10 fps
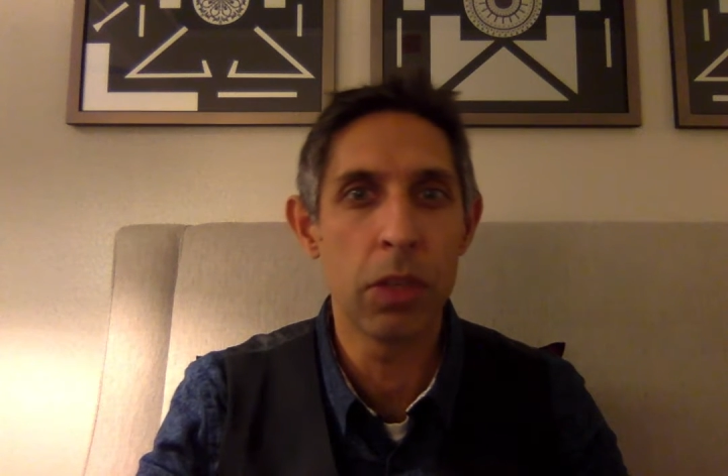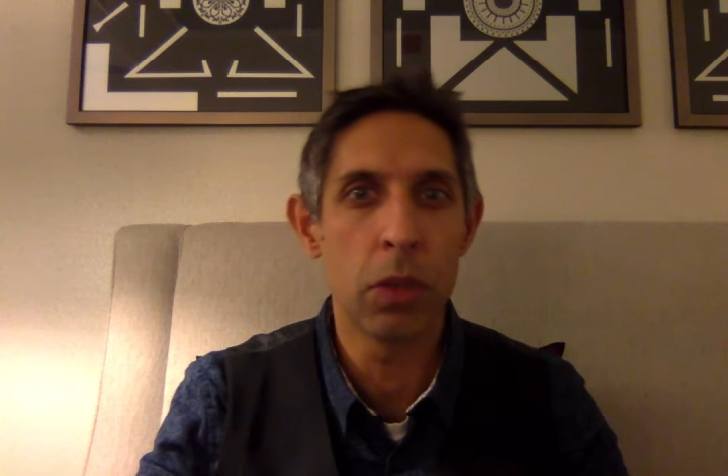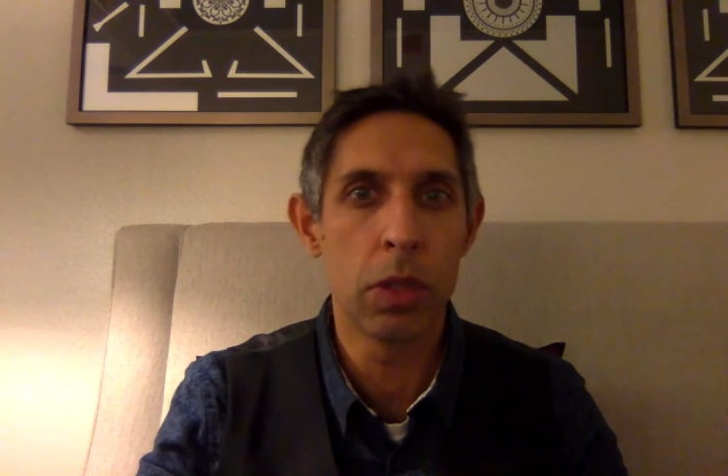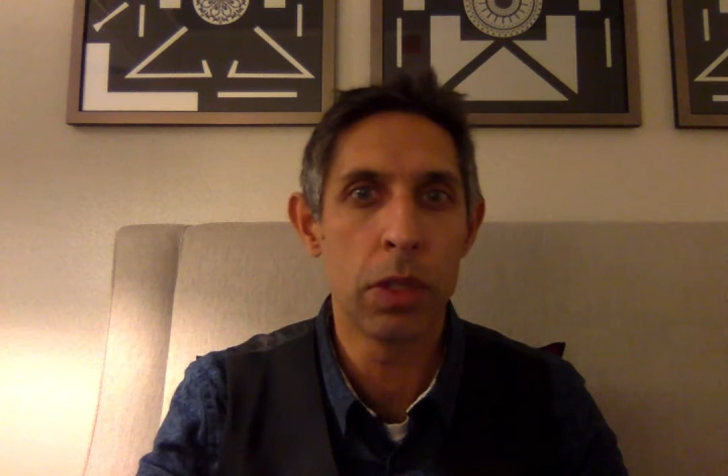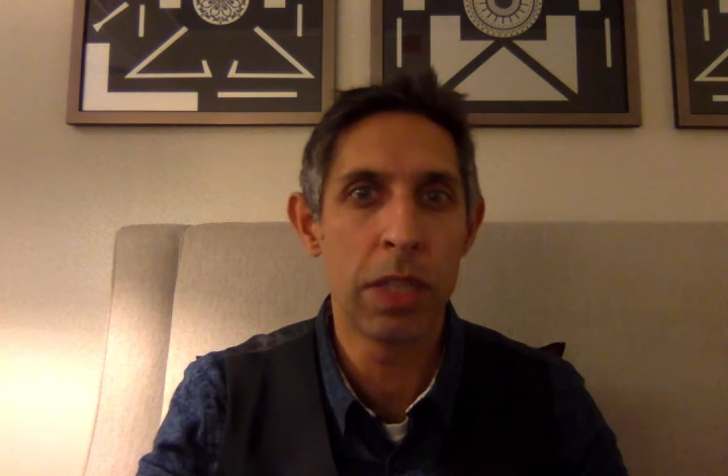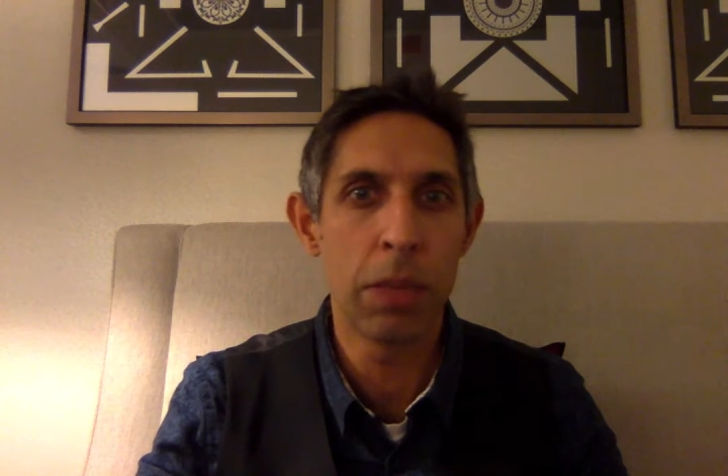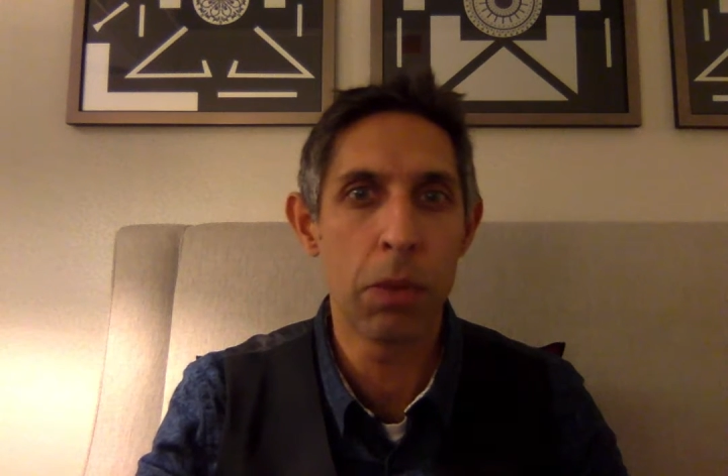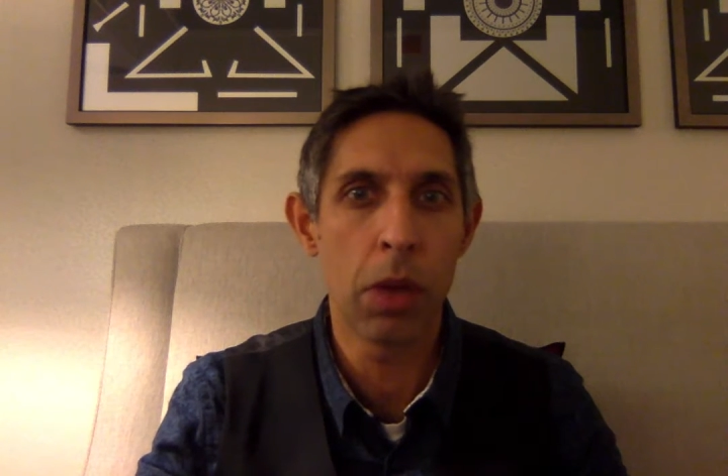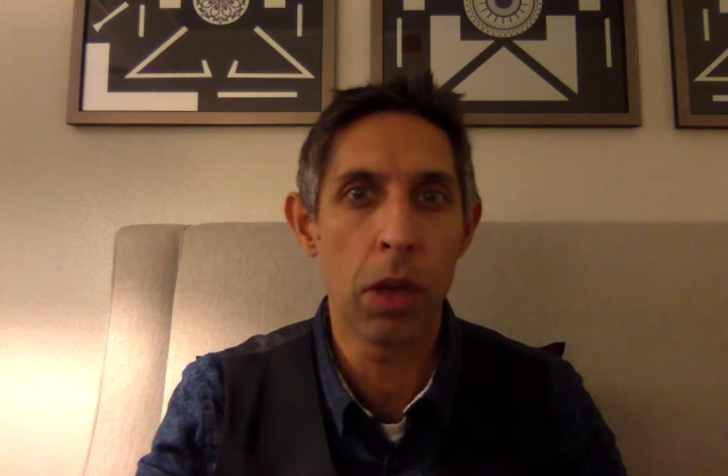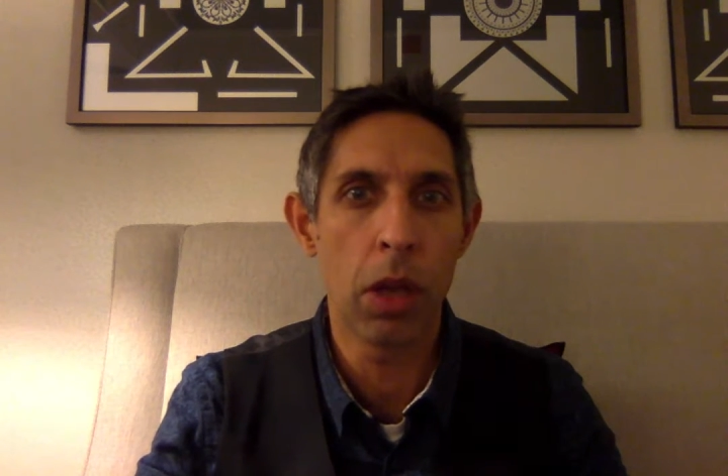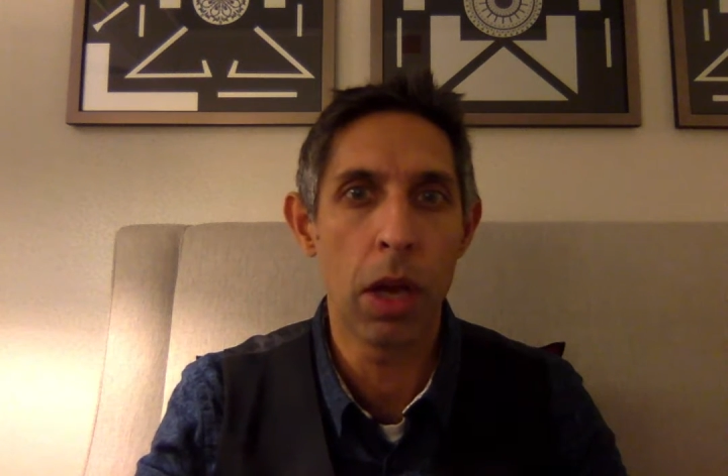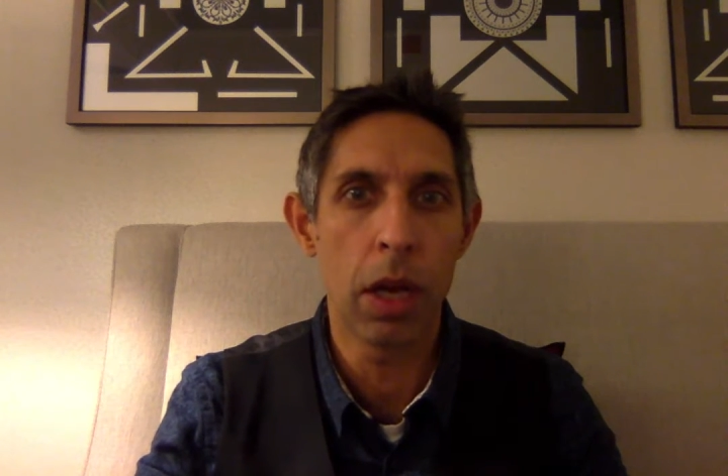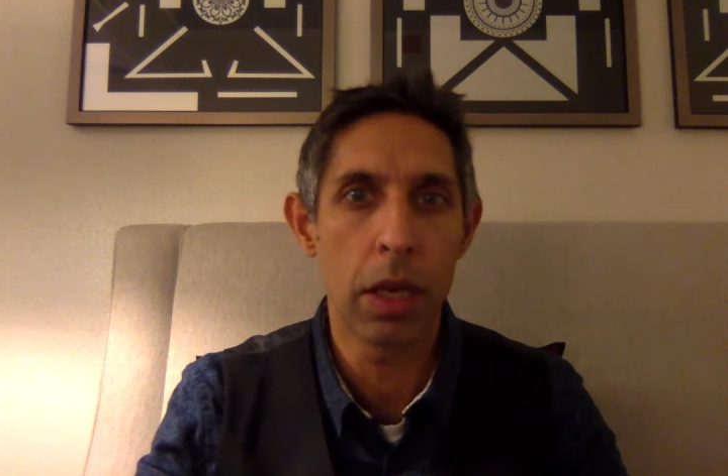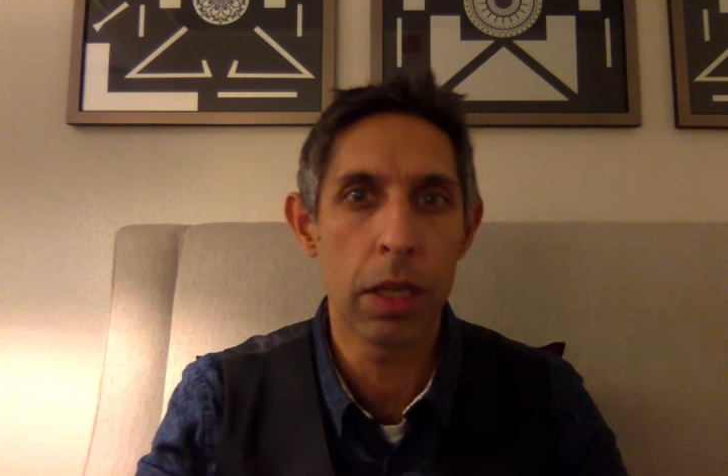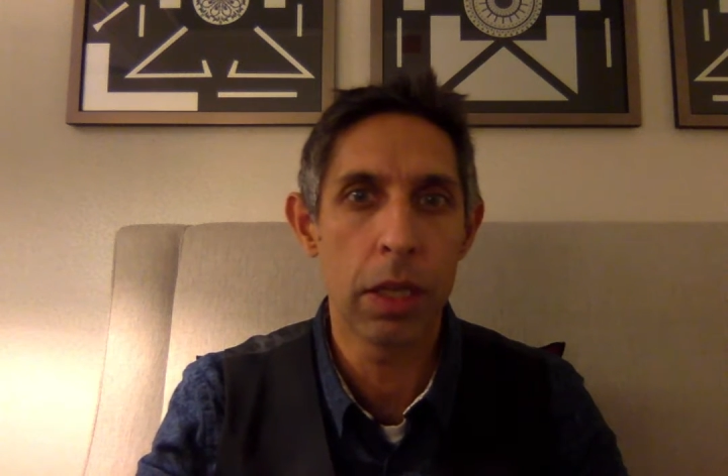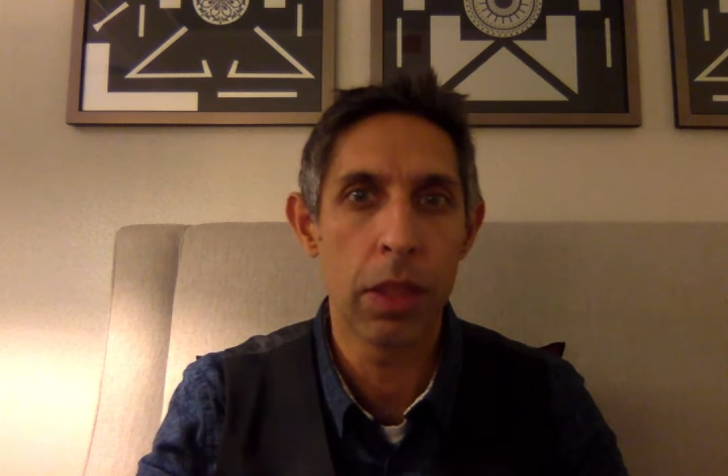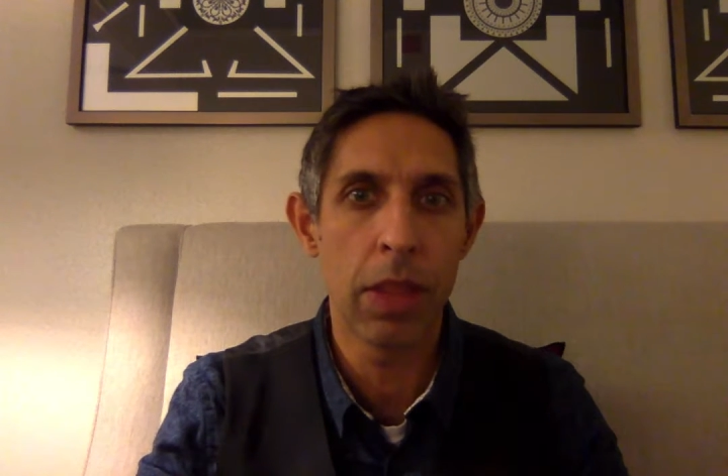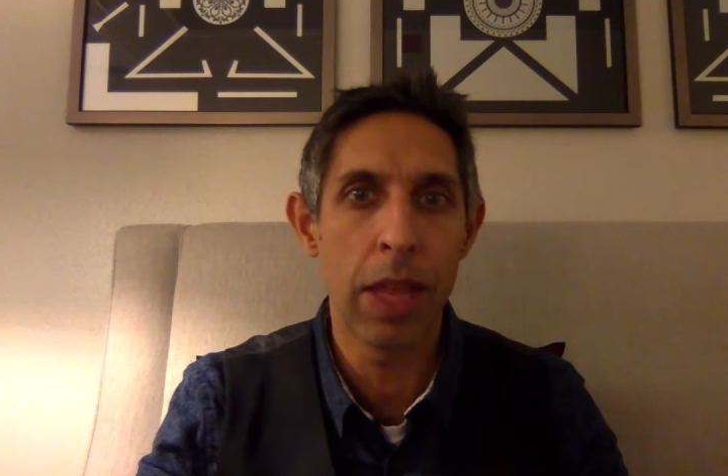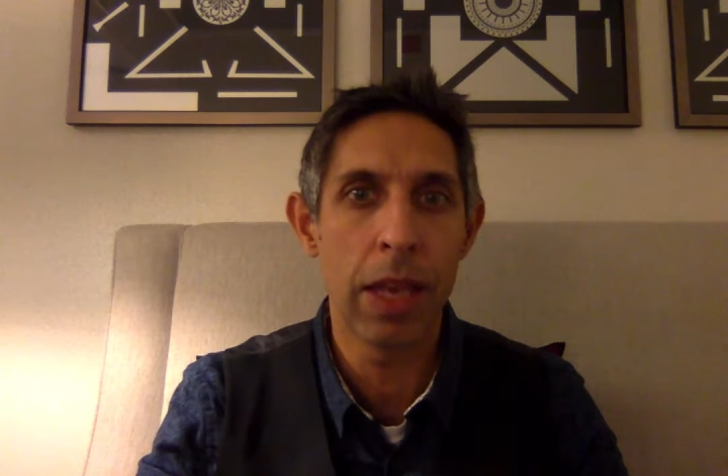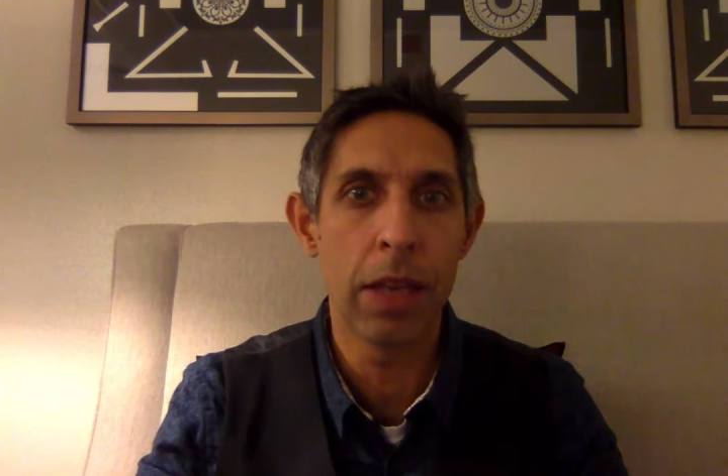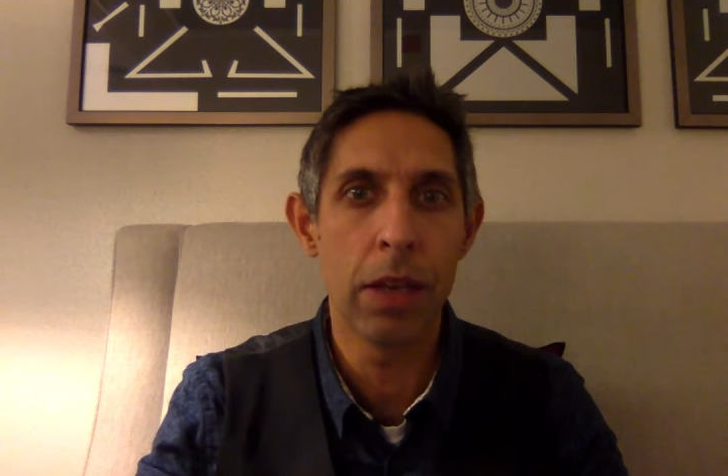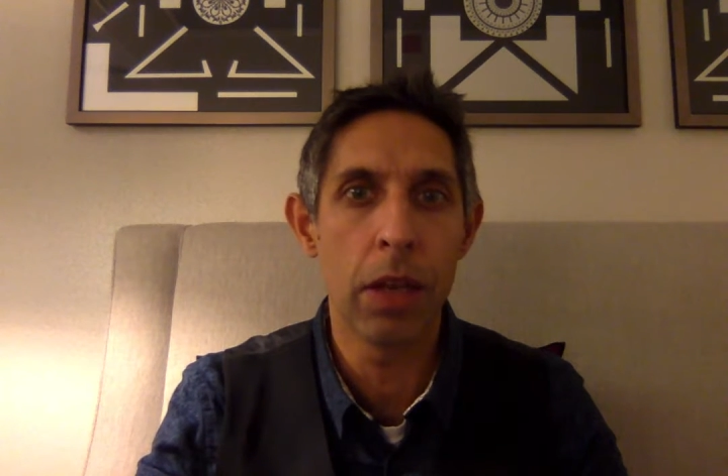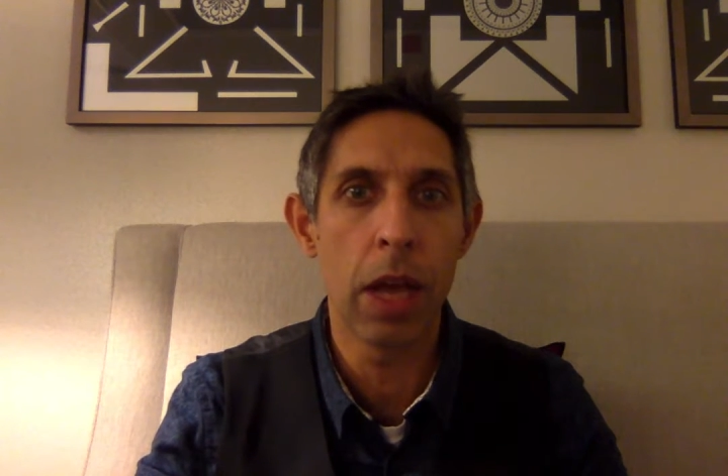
to a deeper unlock than